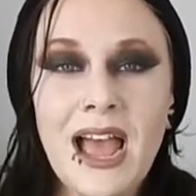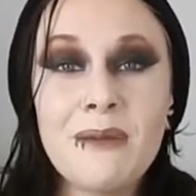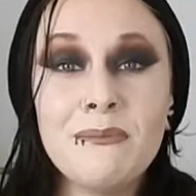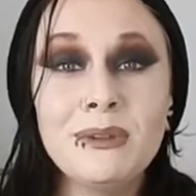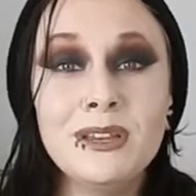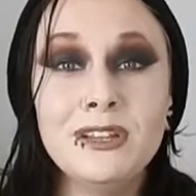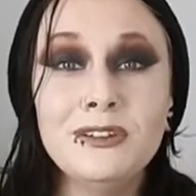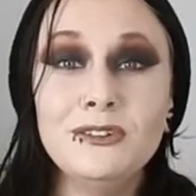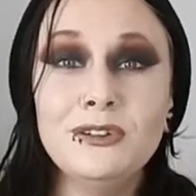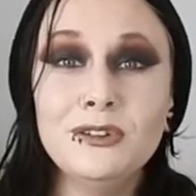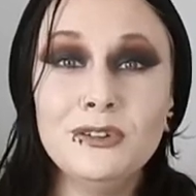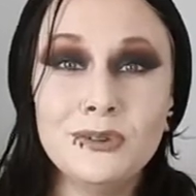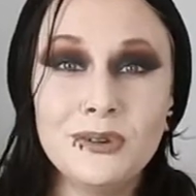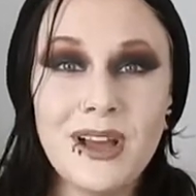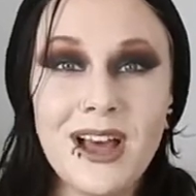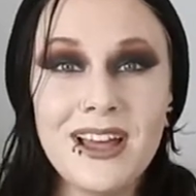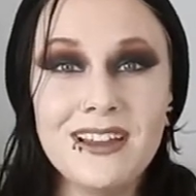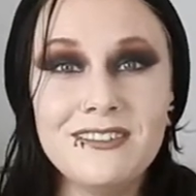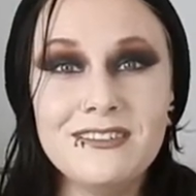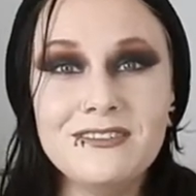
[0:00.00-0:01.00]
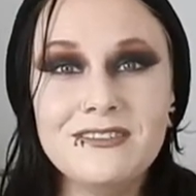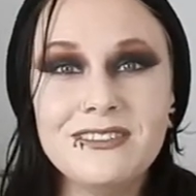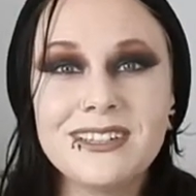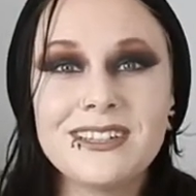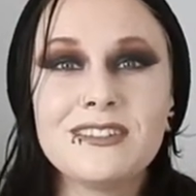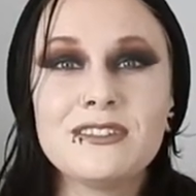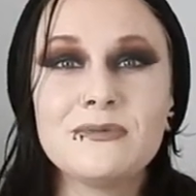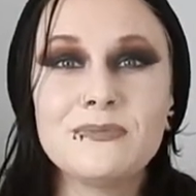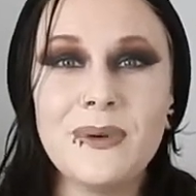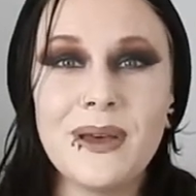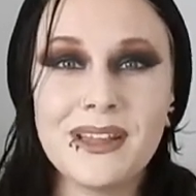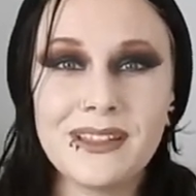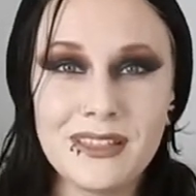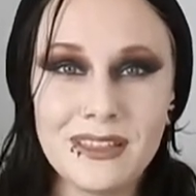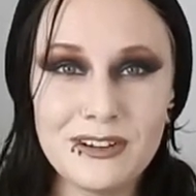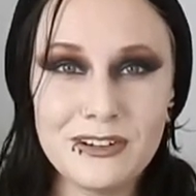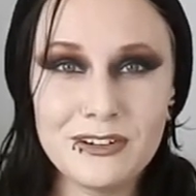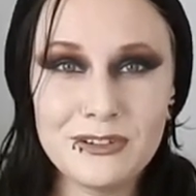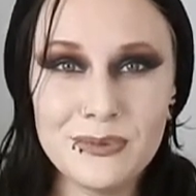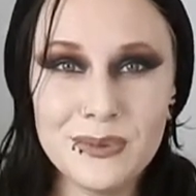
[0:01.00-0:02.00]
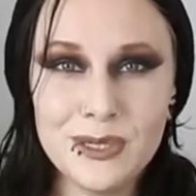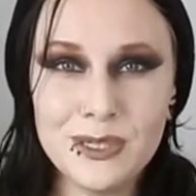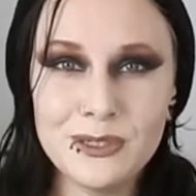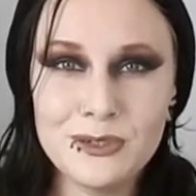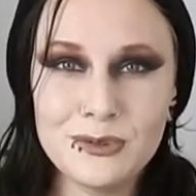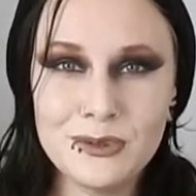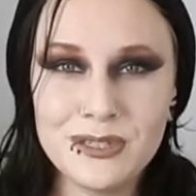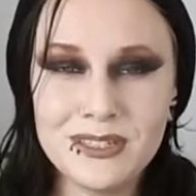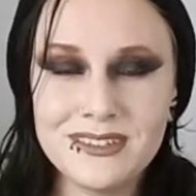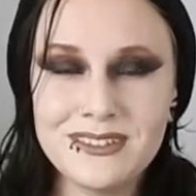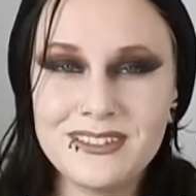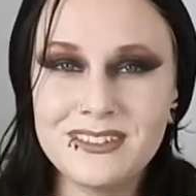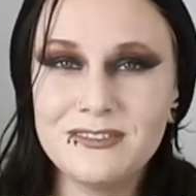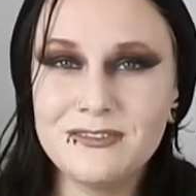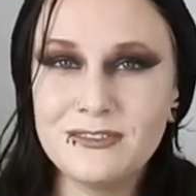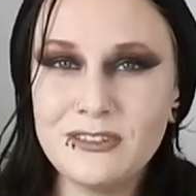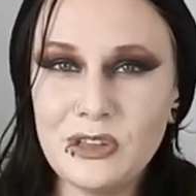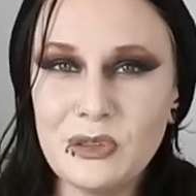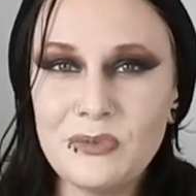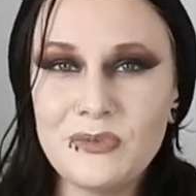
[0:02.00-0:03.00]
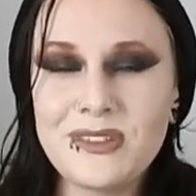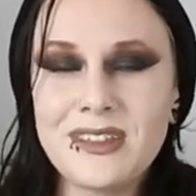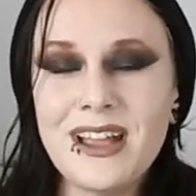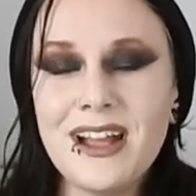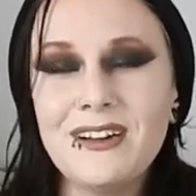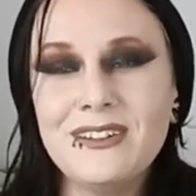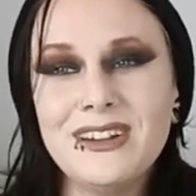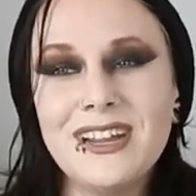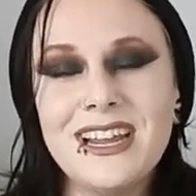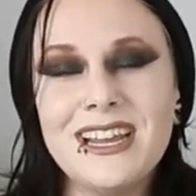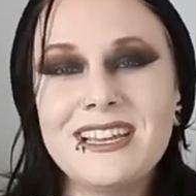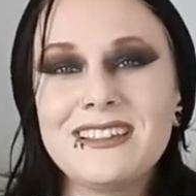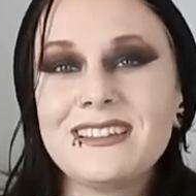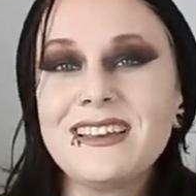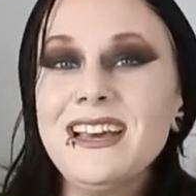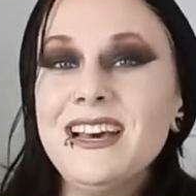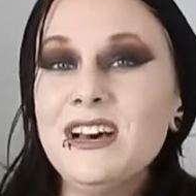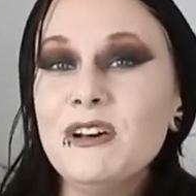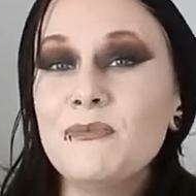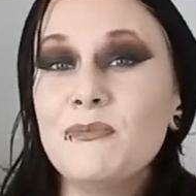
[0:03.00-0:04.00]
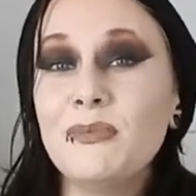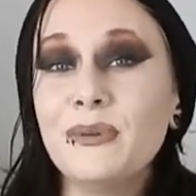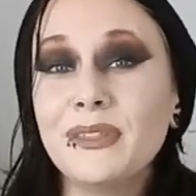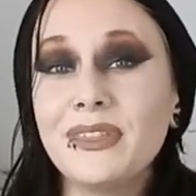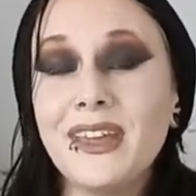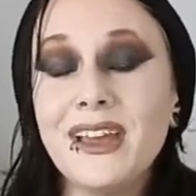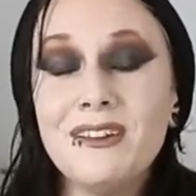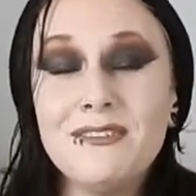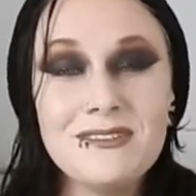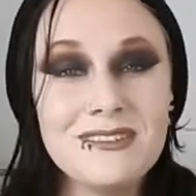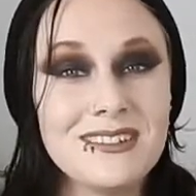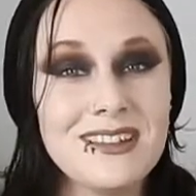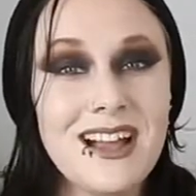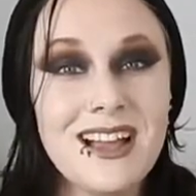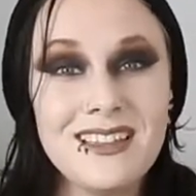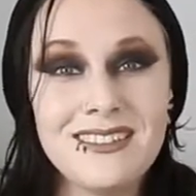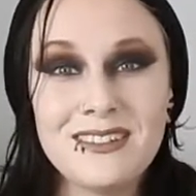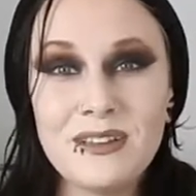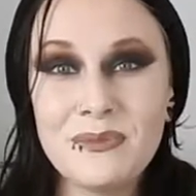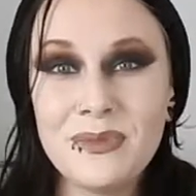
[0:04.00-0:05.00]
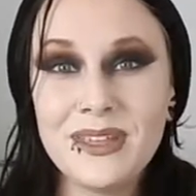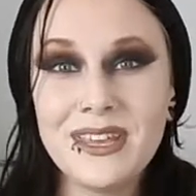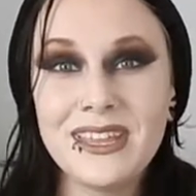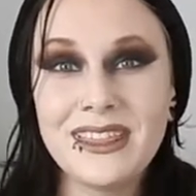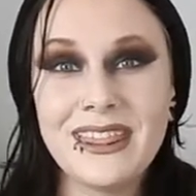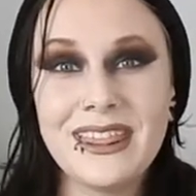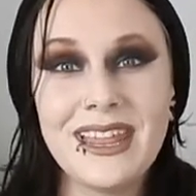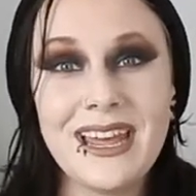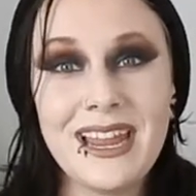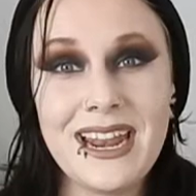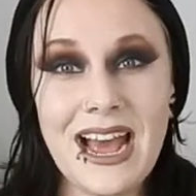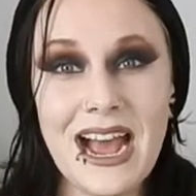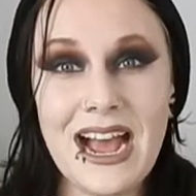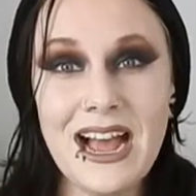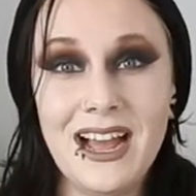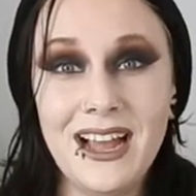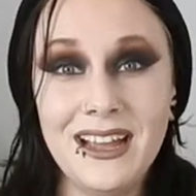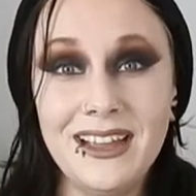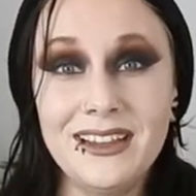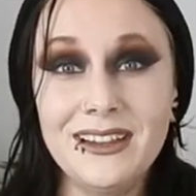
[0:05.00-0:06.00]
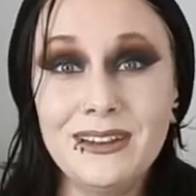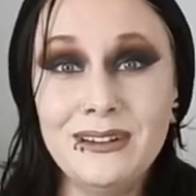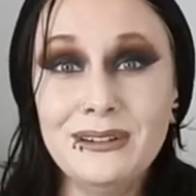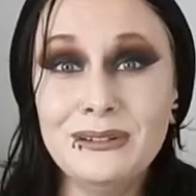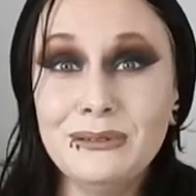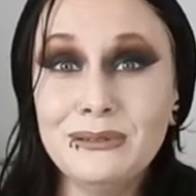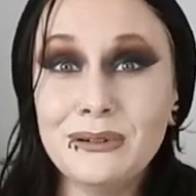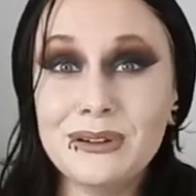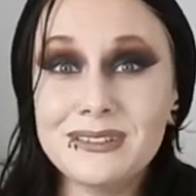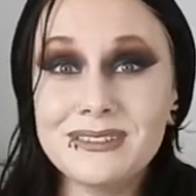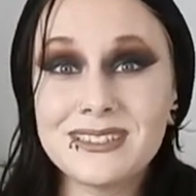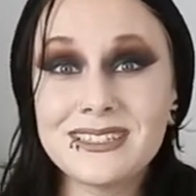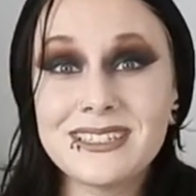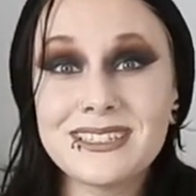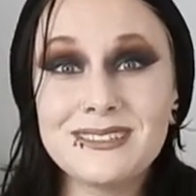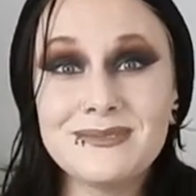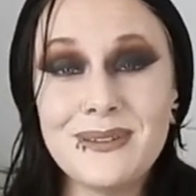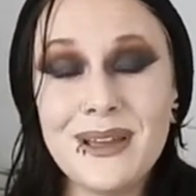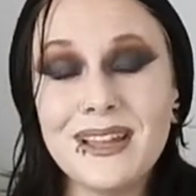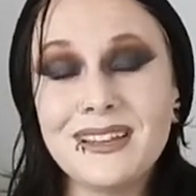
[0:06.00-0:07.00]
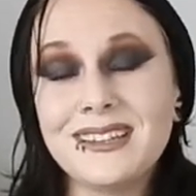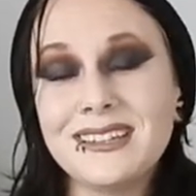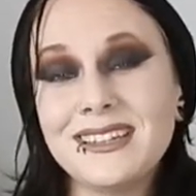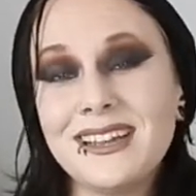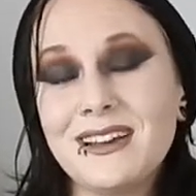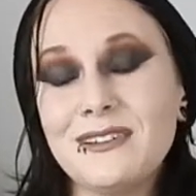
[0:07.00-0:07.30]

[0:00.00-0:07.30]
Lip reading: You do kind of expect there to be a twist in films nowadays, but that was not something that I was expecting.